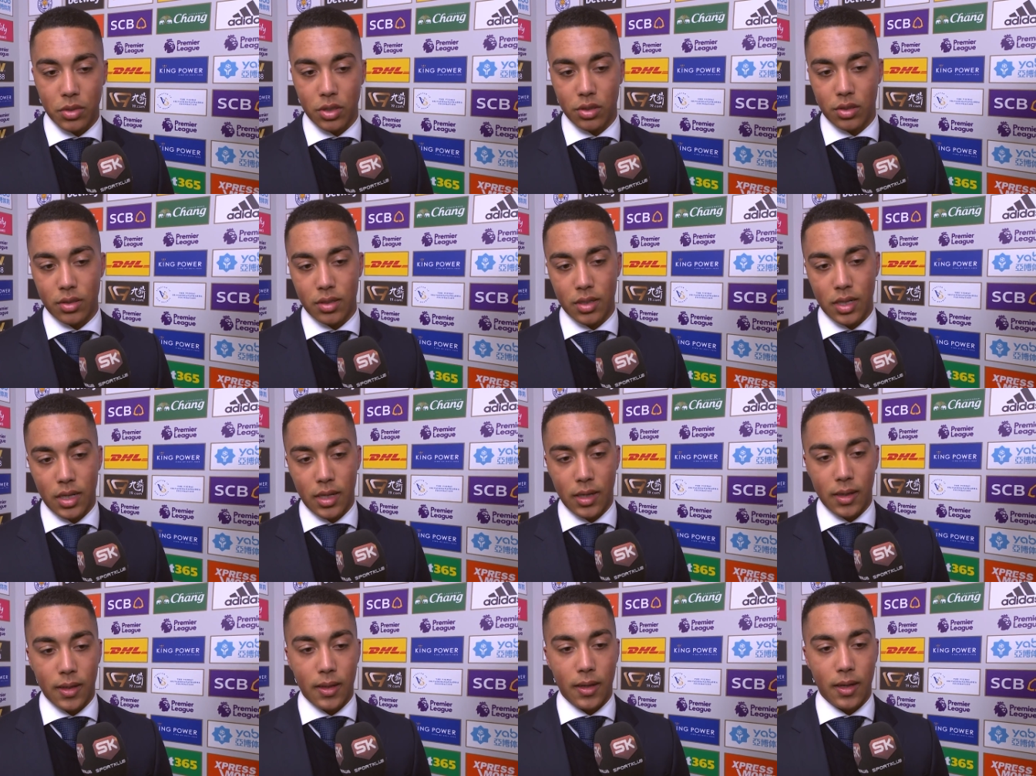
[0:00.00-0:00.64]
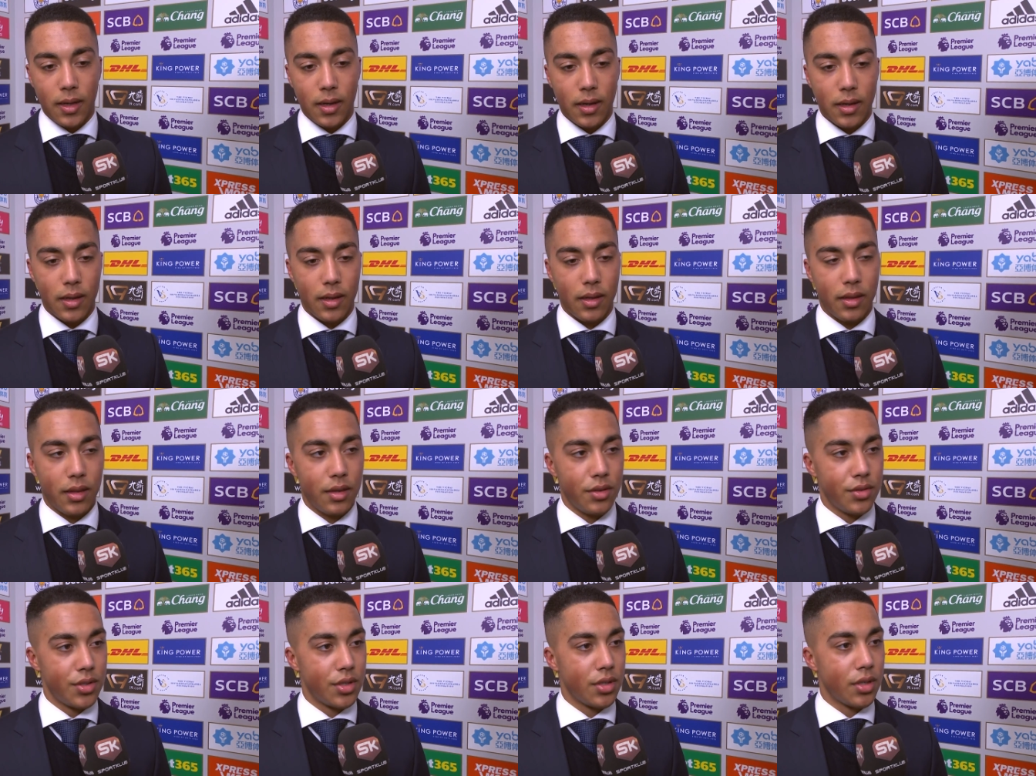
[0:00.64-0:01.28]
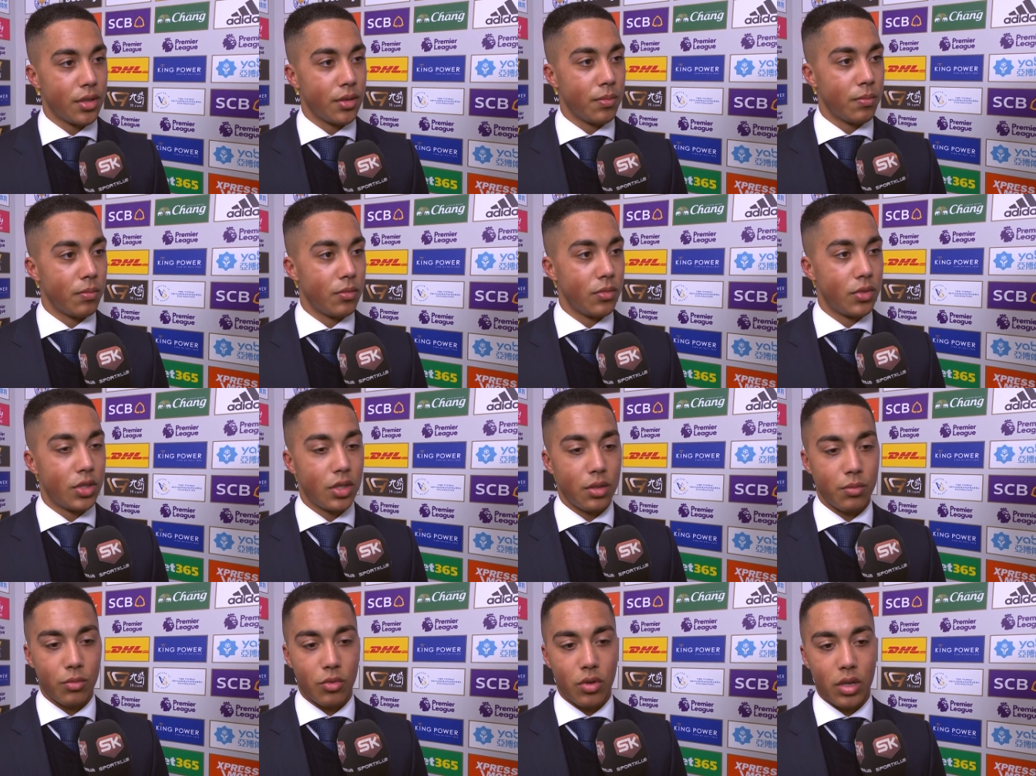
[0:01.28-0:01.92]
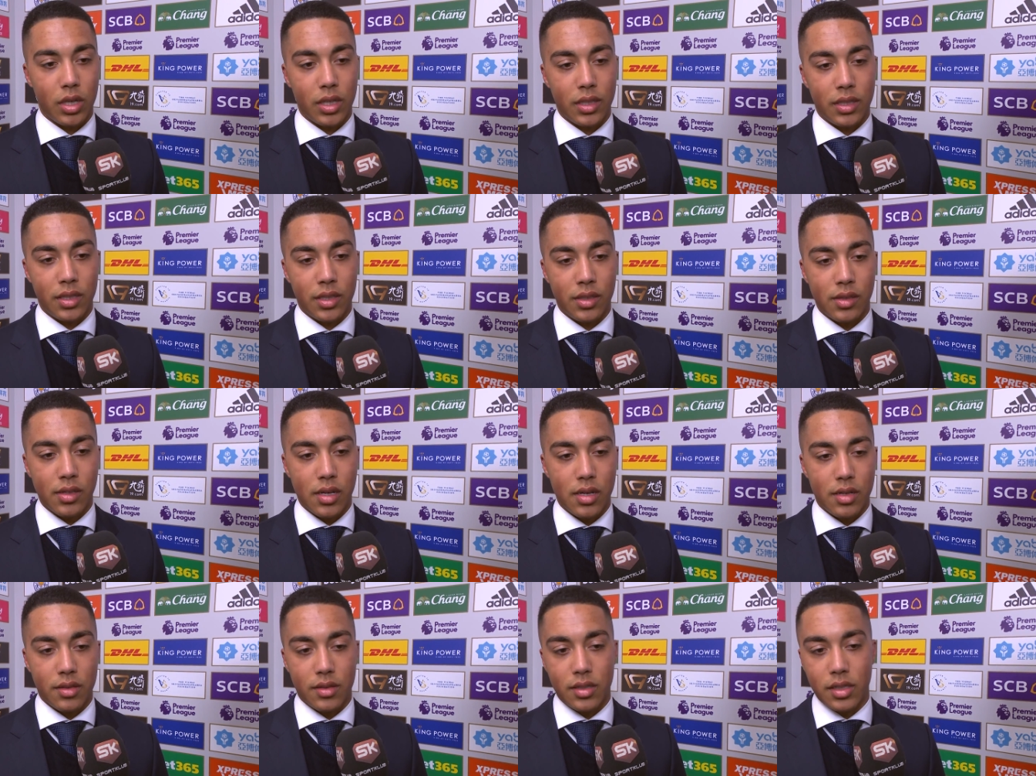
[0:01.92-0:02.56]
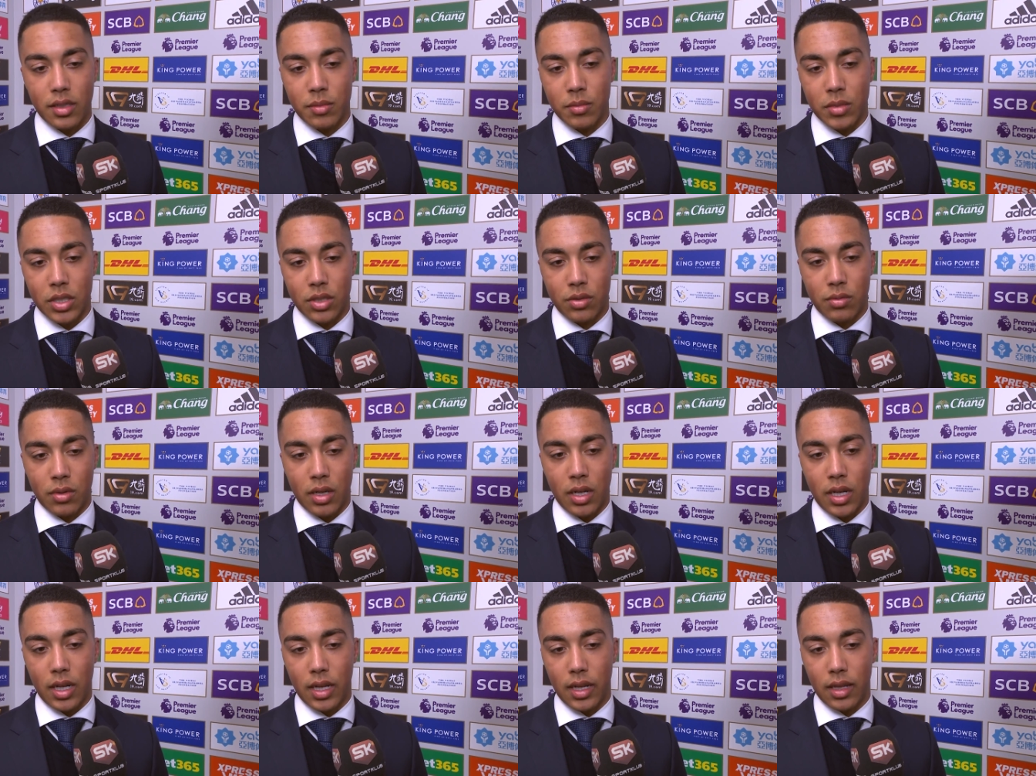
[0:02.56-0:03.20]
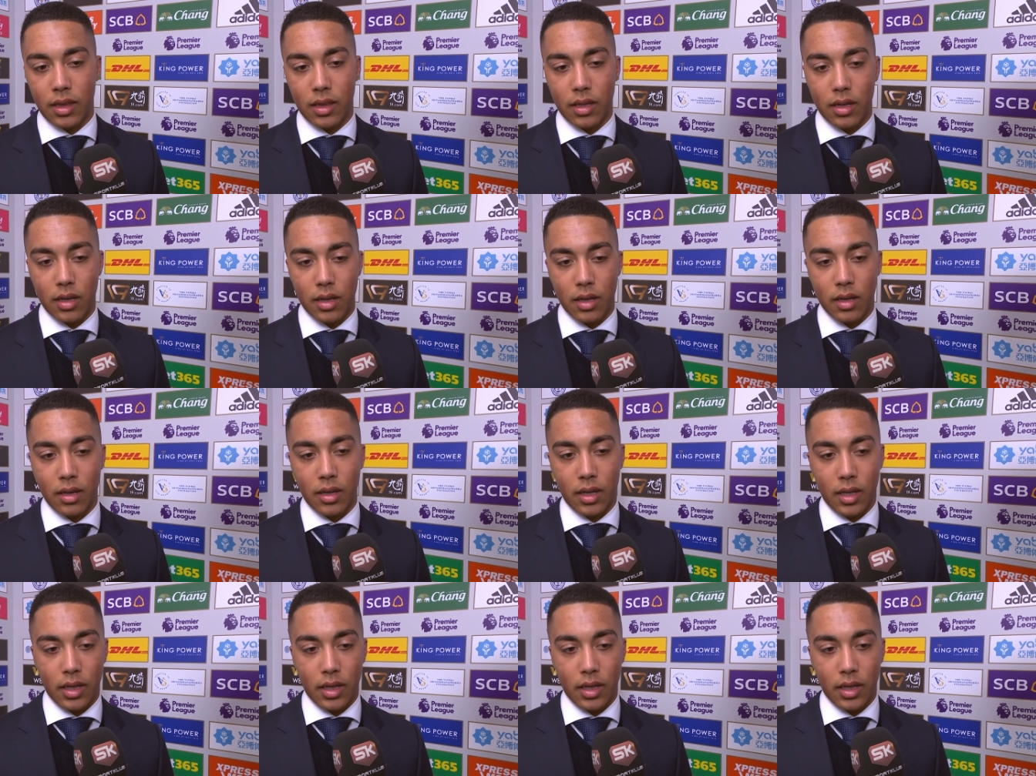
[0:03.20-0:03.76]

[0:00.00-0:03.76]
But uh, there's some quality in that team as well, and